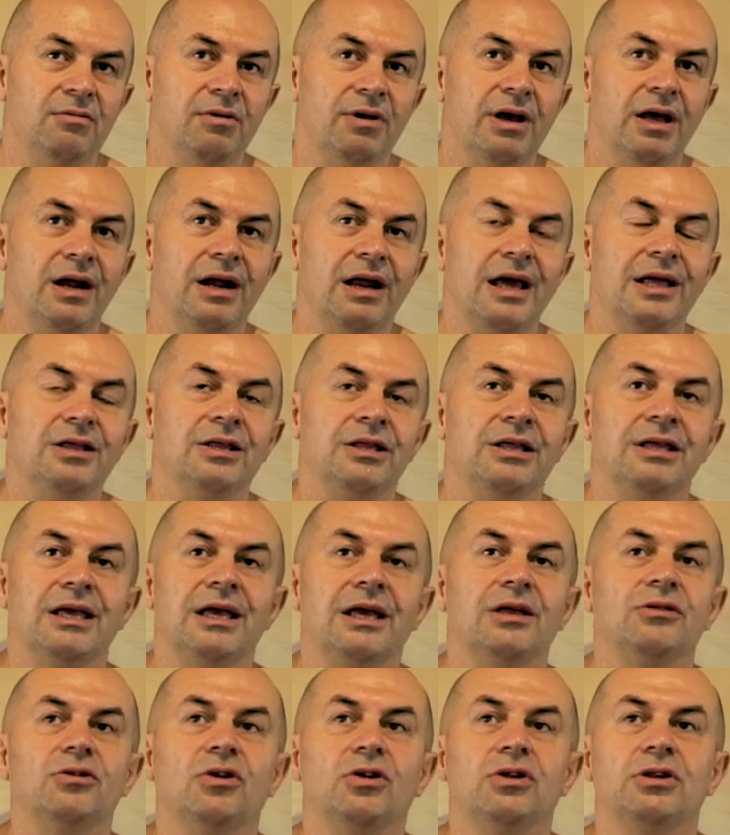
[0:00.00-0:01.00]
well, I
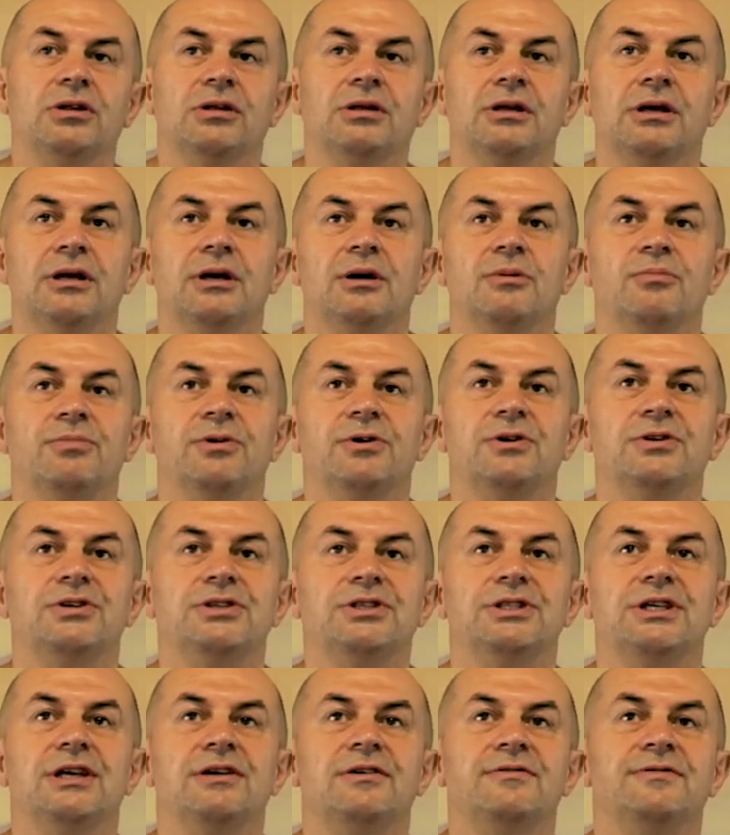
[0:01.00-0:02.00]
cannot
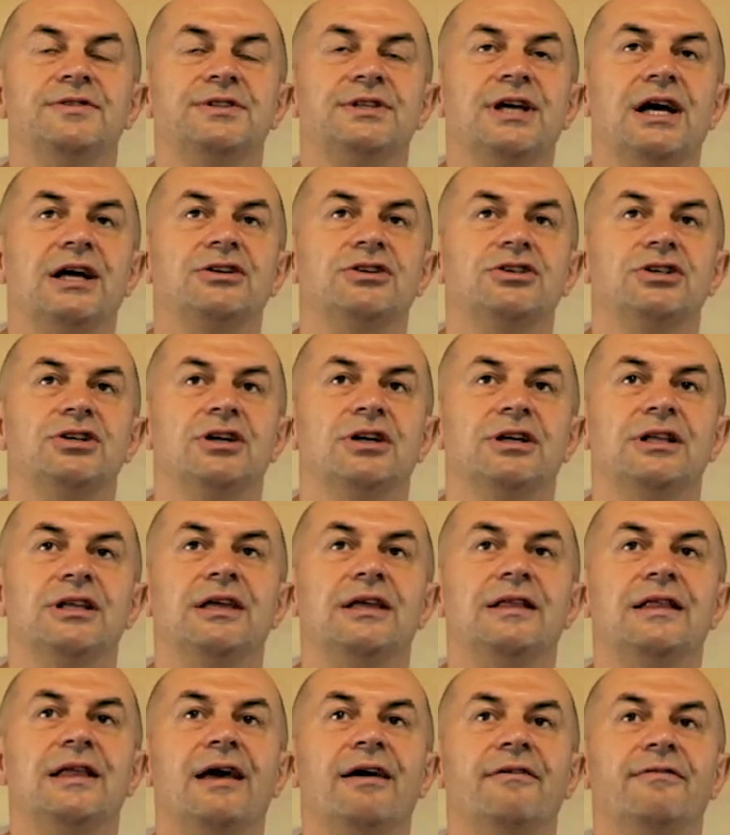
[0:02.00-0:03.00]
perceive such an
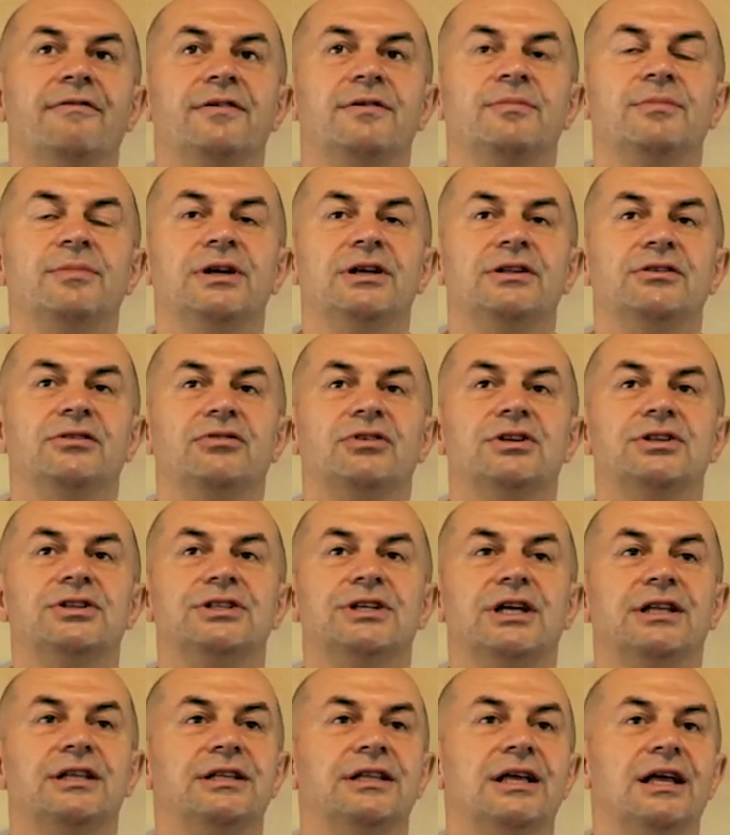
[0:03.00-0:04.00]
ineffable
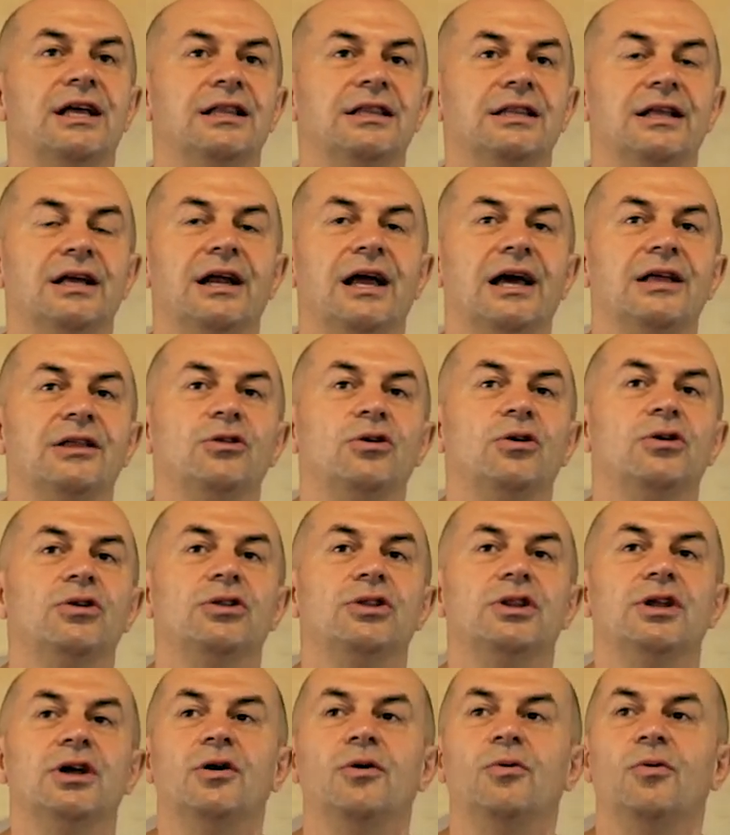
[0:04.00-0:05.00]
transcendental, I
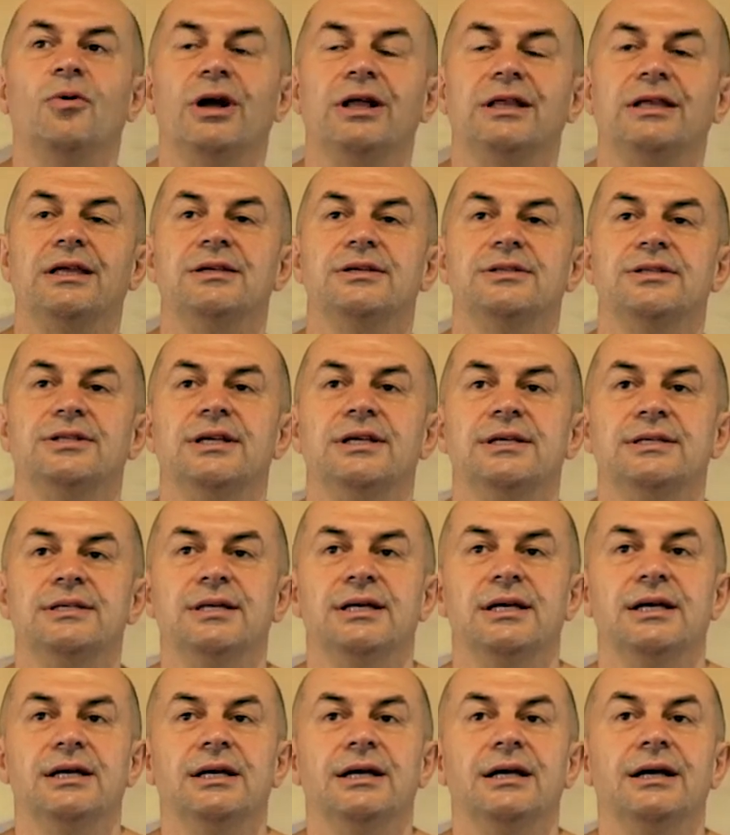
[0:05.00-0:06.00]
don't know what is this.
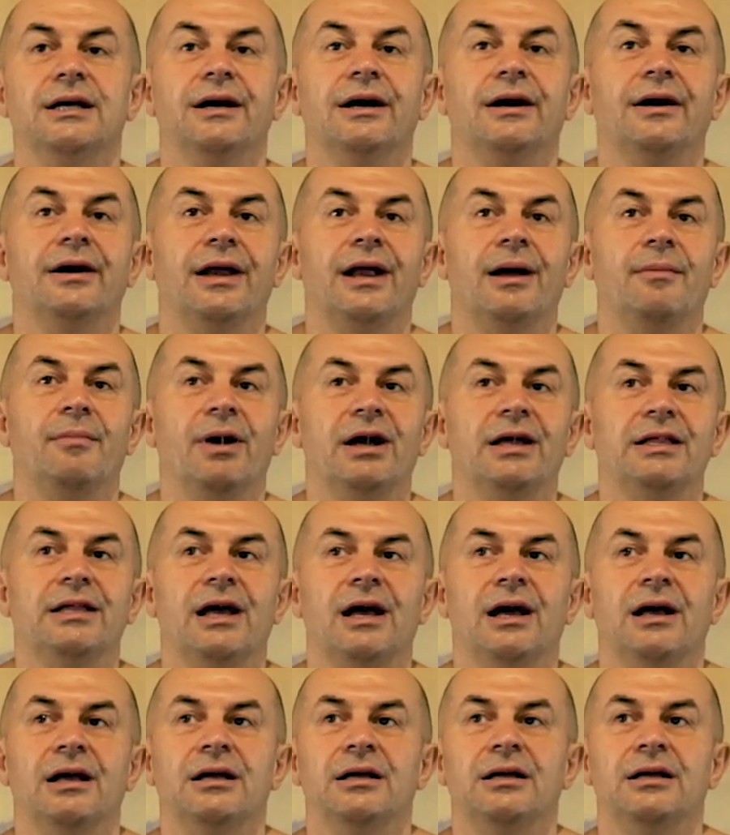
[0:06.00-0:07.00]

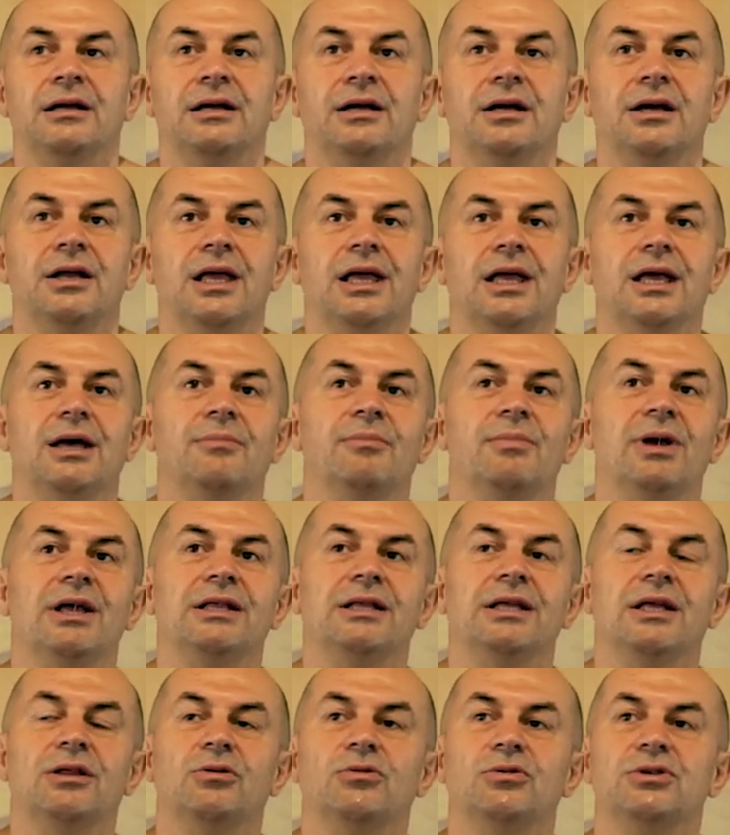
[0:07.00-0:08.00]
Ramana
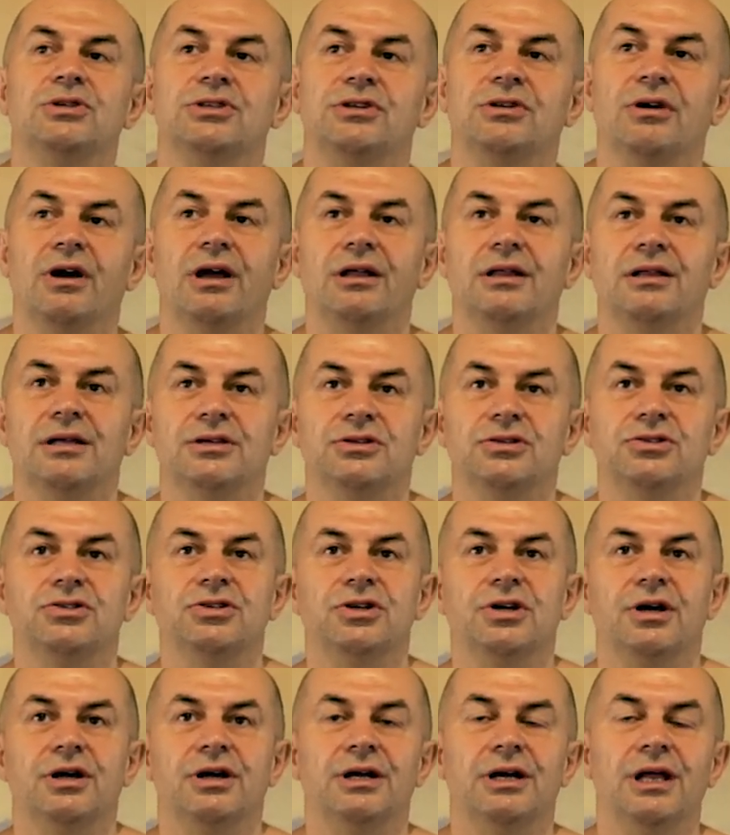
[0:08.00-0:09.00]
recommended to start this
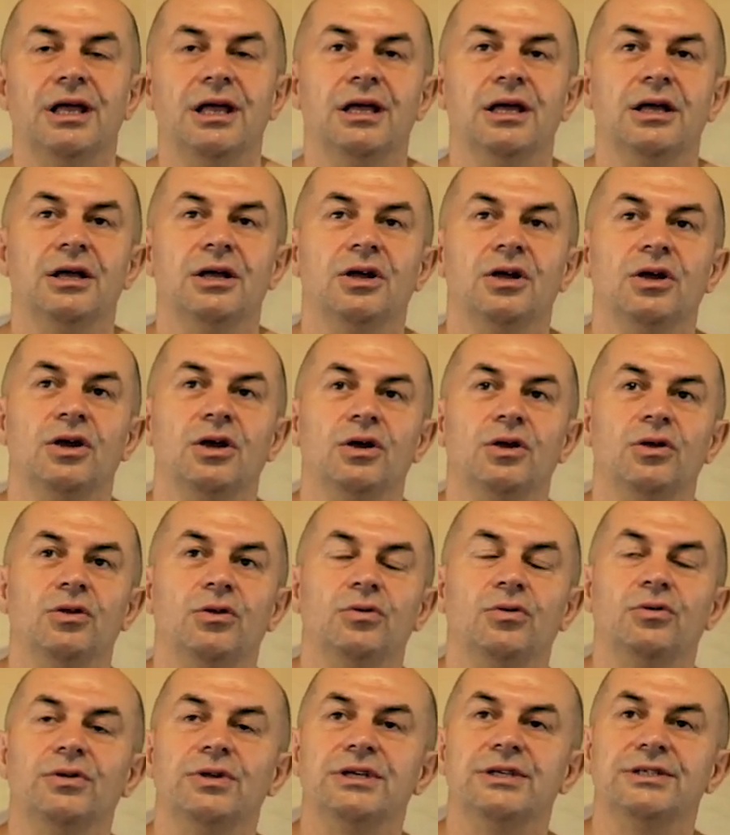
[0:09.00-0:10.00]
journey
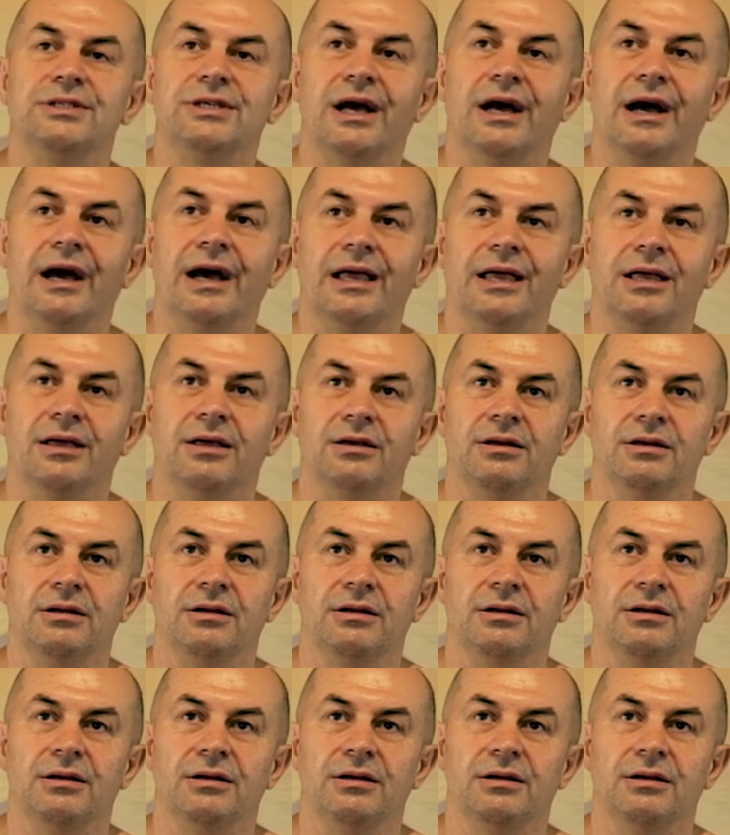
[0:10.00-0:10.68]
to this I.